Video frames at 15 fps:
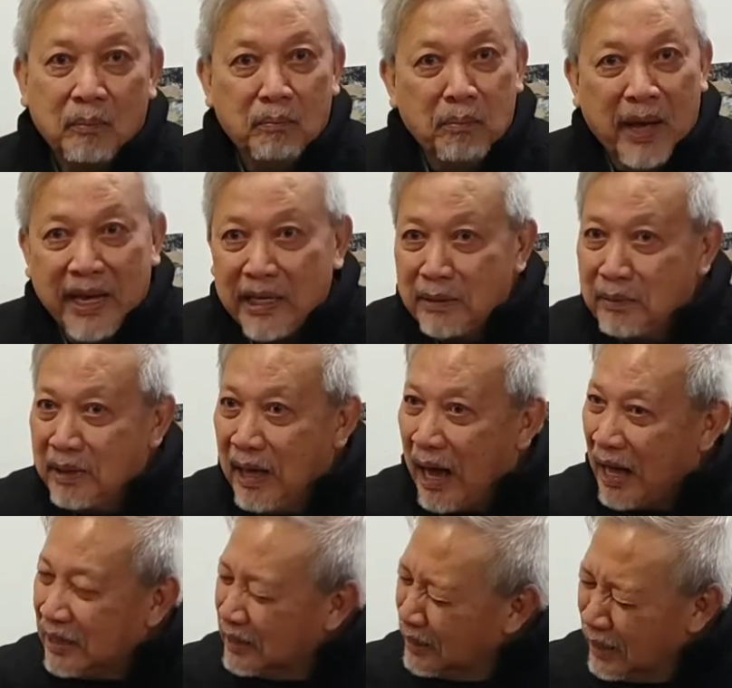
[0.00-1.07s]
Make
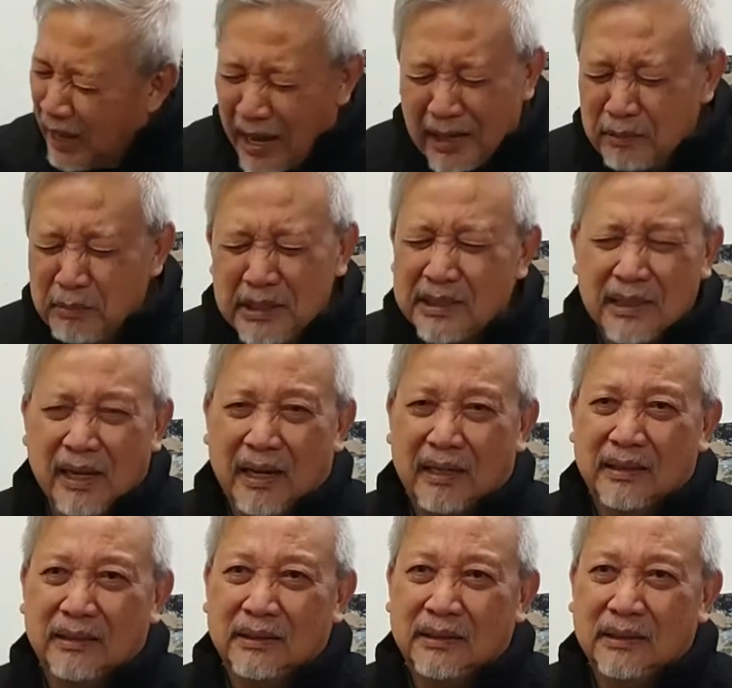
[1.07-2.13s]
a lot of mistakes.